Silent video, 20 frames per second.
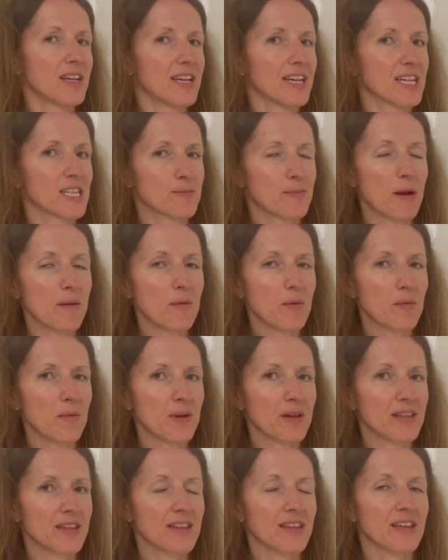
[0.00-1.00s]
experiment
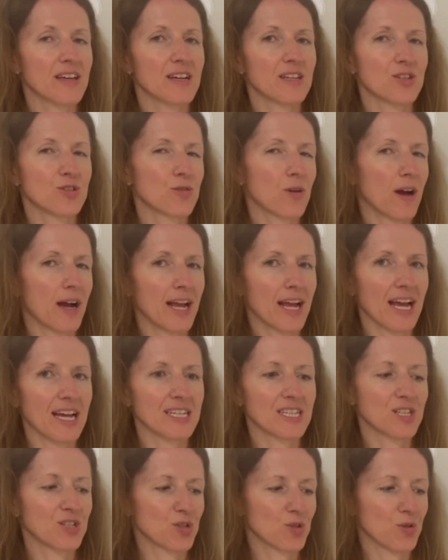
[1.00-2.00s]
with and try
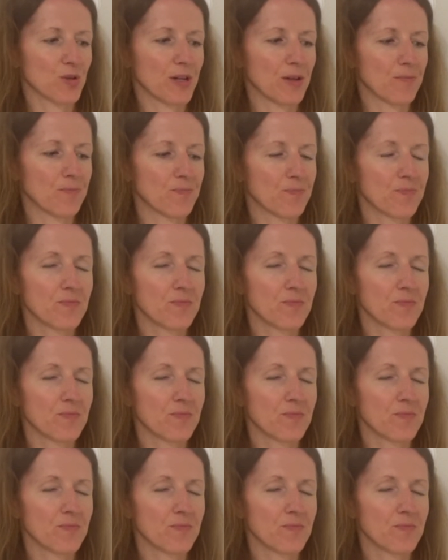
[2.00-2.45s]
and enjoy.